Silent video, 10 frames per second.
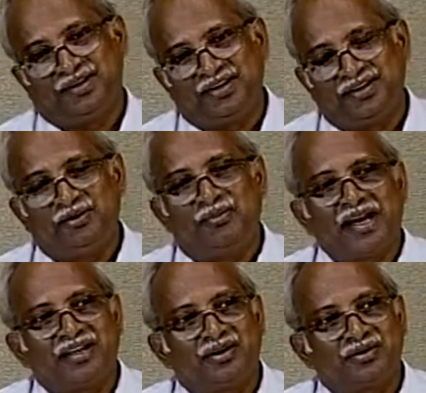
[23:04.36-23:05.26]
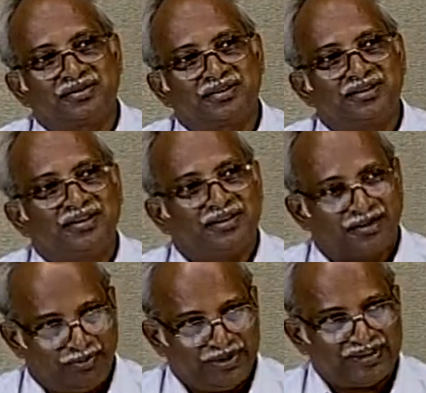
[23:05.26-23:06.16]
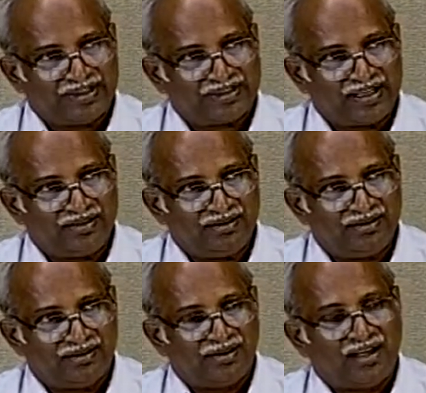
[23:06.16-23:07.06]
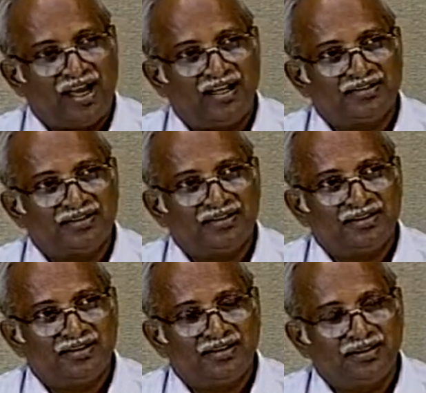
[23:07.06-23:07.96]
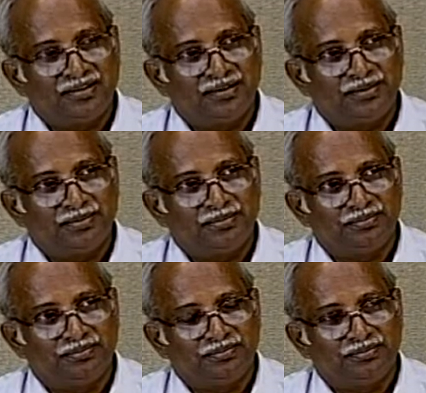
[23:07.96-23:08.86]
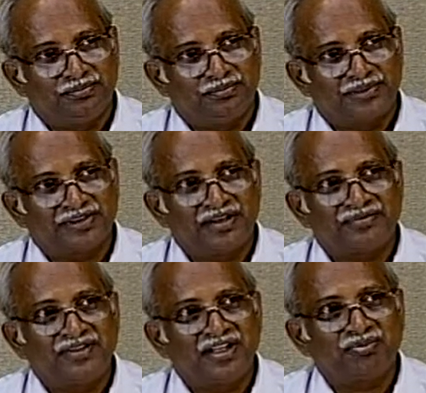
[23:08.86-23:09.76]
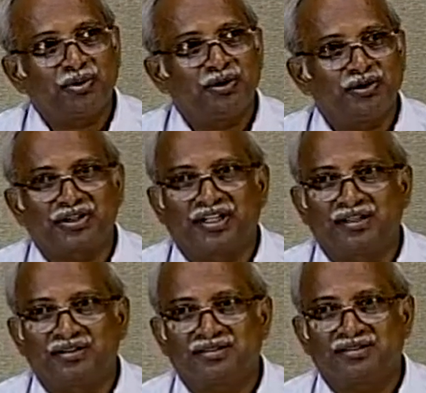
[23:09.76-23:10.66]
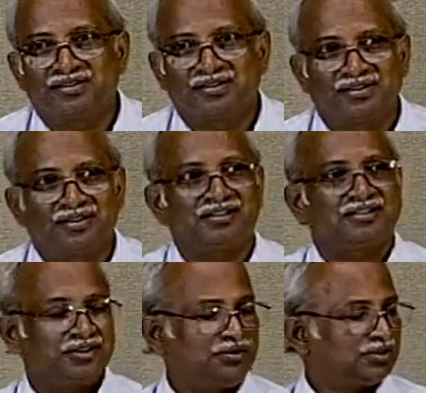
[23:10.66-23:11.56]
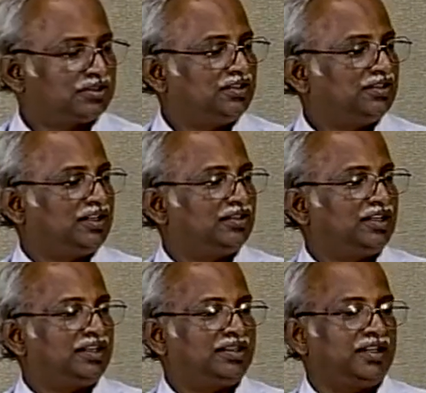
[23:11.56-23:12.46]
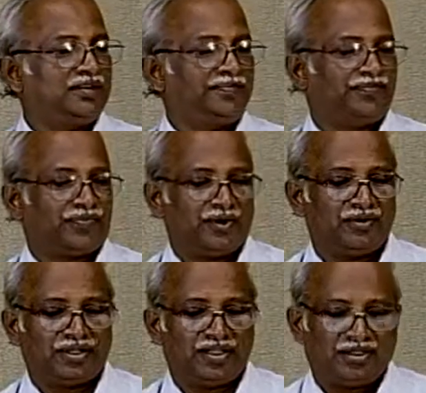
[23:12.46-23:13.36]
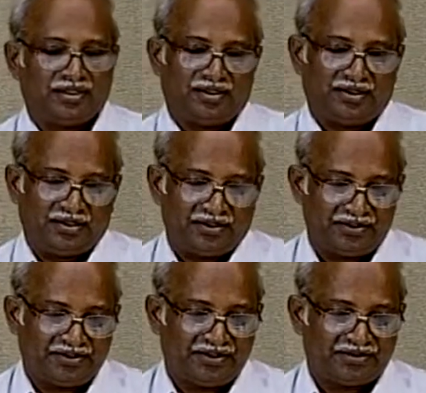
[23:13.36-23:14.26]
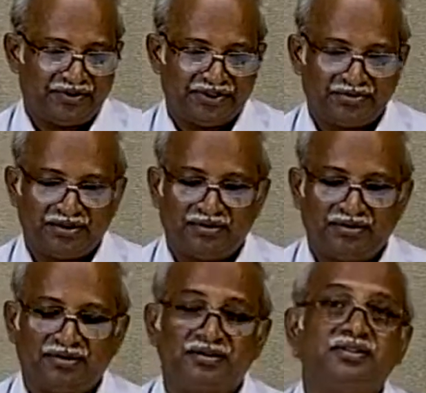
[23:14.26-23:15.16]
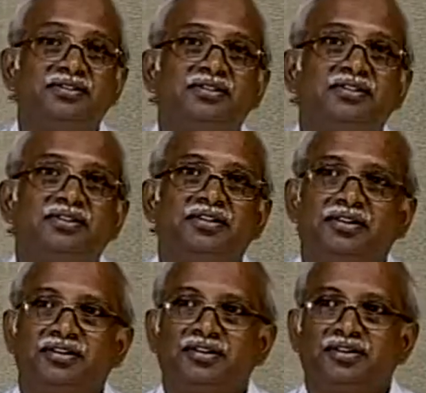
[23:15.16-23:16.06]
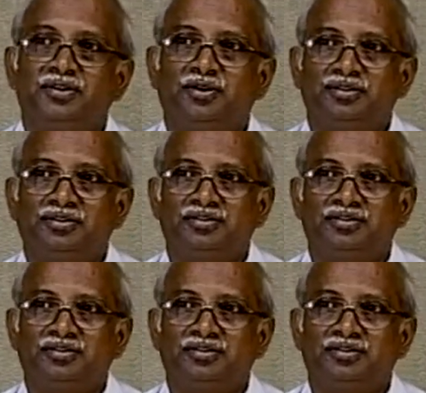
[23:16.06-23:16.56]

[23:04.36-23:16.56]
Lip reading: in your background, the business angle and the safety and pollution angles. Continuously they are there. Okay. Is this visible? No?